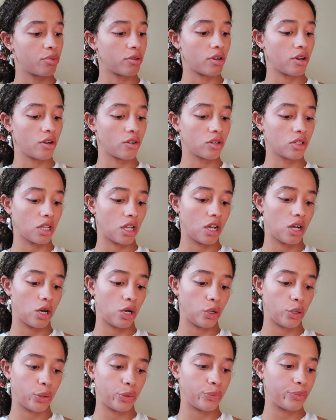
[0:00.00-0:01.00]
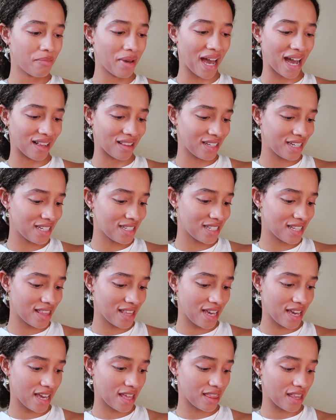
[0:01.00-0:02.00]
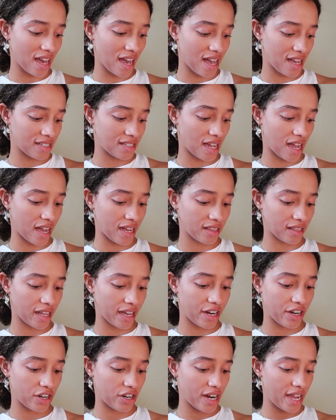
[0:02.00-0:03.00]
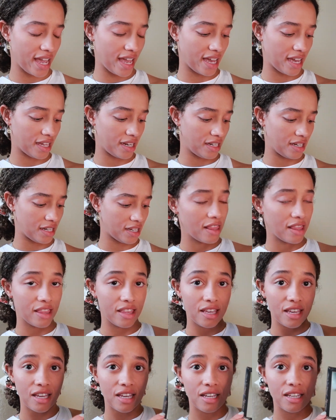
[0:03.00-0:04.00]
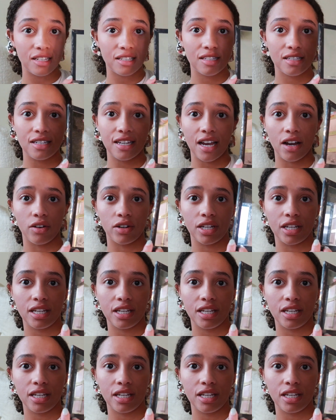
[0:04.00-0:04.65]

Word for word: Pro Glow palette thing that has highlighter and these down